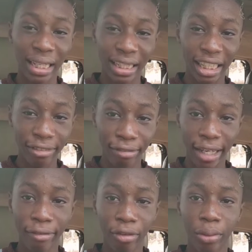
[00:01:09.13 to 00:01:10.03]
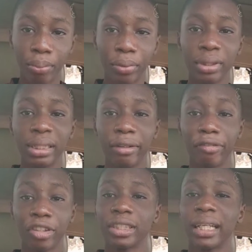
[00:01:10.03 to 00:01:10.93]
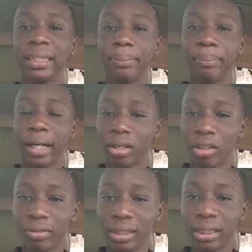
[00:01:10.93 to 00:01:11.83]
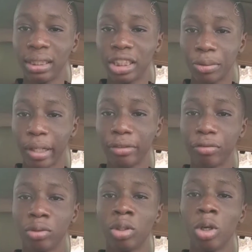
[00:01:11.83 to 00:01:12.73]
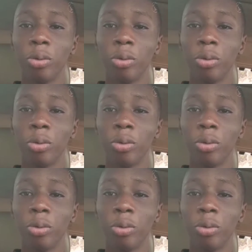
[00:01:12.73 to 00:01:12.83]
Glass 5 on both the front and the back of the smartphone,